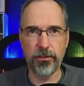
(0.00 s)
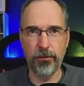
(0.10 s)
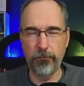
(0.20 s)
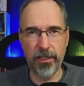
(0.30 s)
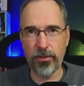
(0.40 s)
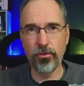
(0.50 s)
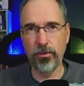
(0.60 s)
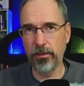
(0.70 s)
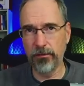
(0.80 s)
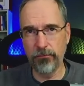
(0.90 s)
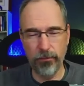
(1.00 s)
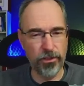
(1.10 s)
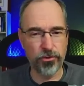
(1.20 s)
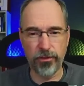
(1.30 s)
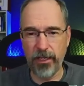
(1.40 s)
medical, and make
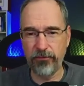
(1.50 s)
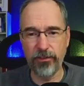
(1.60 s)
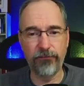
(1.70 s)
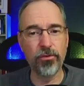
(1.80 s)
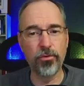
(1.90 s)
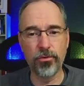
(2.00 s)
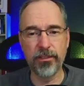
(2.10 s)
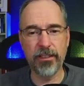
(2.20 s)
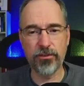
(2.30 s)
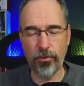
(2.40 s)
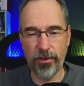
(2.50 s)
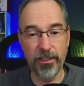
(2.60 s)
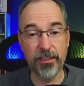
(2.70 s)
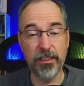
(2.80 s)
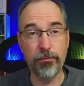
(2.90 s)
sure you have enough food and that sort of thing
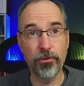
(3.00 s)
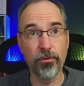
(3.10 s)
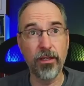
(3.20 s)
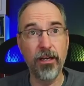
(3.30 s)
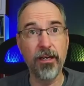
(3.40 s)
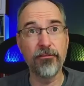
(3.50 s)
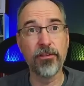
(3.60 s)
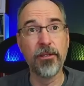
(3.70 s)
to keep you alive.